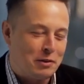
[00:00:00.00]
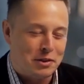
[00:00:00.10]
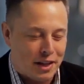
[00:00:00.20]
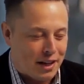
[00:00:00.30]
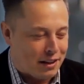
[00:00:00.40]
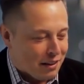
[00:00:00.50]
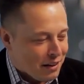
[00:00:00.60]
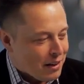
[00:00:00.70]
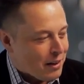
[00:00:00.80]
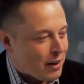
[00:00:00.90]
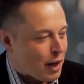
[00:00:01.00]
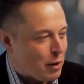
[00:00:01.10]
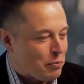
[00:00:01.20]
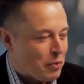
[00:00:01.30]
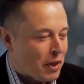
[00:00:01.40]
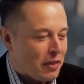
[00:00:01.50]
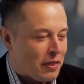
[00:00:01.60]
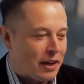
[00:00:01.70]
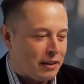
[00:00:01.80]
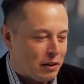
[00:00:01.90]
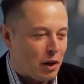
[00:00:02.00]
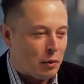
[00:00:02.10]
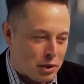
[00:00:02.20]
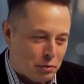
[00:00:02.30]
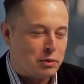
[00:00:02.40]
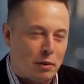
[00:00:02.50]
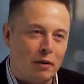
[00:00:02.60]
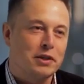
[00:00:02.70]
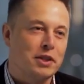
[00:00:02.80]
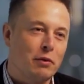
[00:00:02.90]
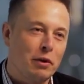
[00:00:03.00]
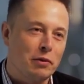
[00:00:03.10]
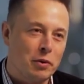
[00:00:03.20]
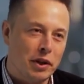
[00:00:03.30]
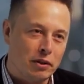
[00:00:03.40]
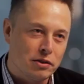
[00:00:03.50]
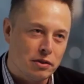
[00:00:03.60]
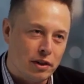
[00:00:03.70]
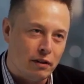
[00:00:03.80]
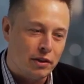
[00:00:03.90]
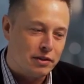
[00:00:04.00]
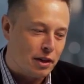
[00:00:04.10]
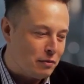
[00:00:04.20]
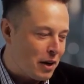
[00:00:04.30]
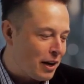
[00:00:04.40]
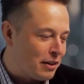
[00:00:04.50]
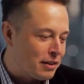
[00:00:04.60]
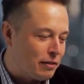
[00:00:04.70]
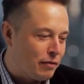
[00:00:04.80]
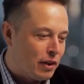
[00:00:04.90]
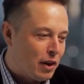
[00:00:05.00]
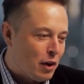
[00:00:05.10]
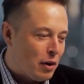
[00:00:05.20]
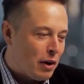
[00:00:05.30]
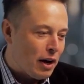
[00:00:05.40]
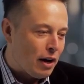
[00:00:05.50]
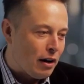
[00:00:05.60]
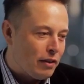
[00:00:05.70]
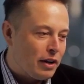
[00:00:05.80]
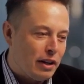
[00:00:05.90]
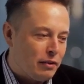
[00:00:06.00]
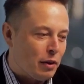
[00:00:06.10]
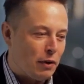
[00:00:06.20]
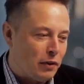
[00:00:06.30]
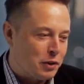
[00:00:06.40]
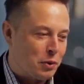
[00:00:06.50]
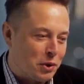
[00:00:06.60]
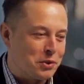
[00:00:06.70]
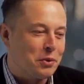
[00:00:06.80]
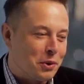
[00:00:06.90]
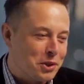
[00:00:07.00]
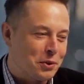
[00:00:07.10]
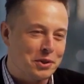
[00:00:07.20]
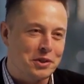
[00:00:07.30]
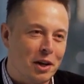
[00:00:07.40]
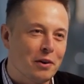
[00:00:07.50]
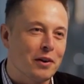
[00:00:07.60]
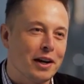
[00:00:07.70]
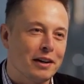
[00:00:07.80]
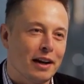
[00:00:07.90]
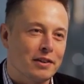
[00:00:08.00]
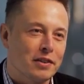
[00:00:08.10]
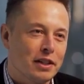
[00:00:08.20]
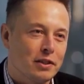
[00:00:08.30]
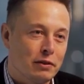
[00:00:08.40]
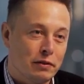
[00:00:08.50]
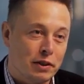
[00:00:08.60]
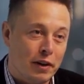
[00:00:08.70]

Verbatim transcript: I'm just saying um, that, you know, we should, it's probably somewhere in between those two numbers and, and, um, uh, and you know, probably towards, towards, towards lower end, actually, in terms of